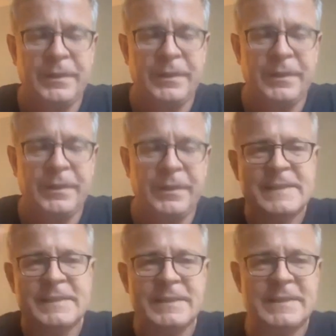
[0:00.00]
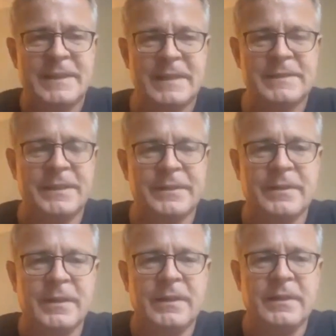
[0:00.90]
the necessity test here,
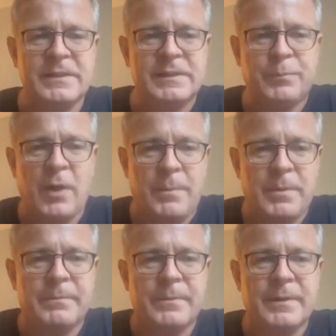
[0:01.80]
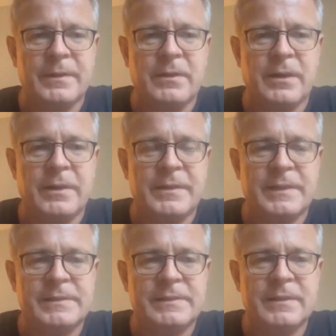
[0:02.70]
is a problem in the
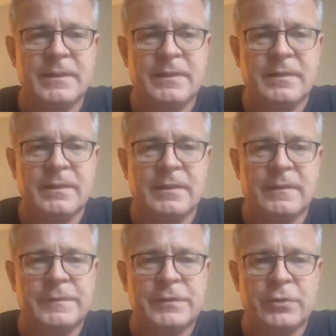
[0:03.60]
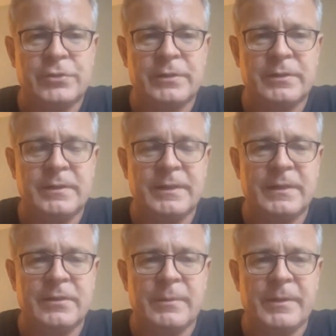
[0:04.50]
context of social and
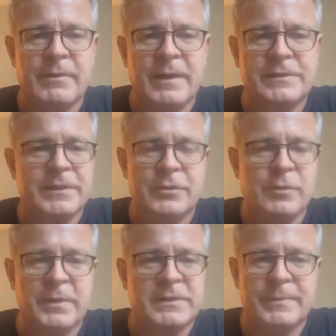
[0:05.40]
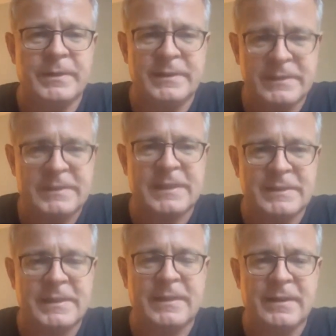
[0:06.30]
economic rights. There are two possibilities, as I
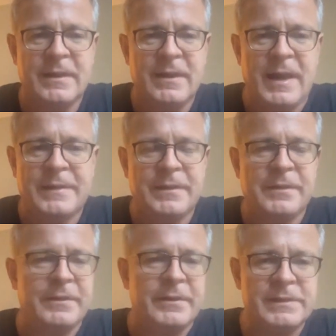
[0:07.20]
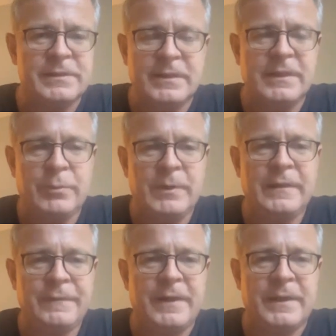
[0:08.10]
said. Either there is an
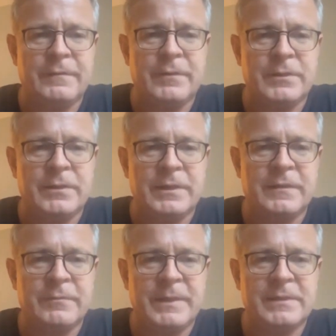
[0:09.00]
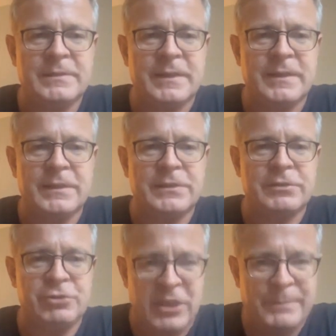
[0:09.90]
equally effective alternative means that
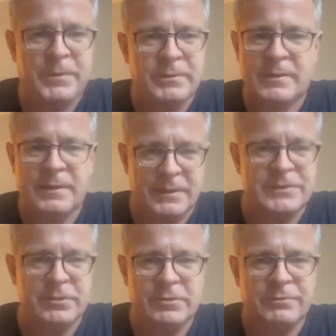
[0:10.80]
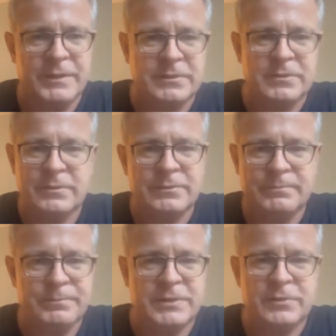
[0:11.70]
is cheaper, then that's a good reason to
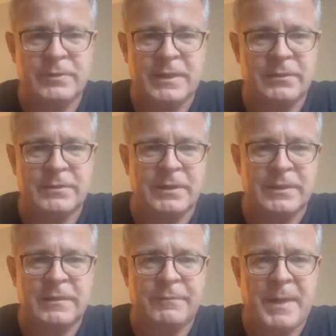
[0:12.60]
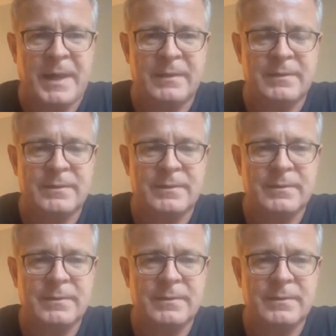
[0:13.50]
pursue that alternative path.